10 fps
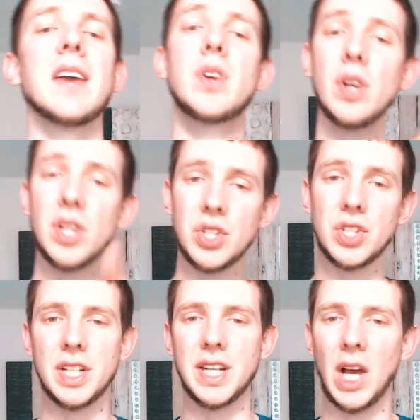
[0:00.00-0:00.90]
If you're
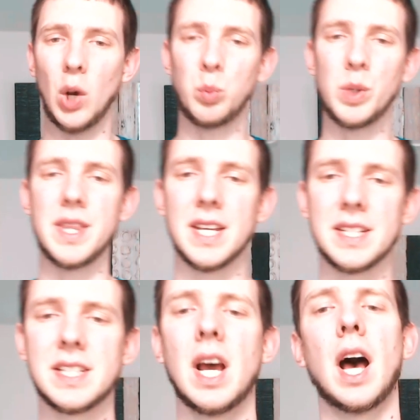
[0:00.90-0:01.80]
interested in help with
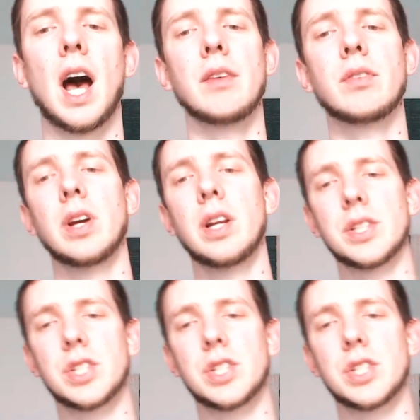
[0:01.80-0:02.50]
this, I've created a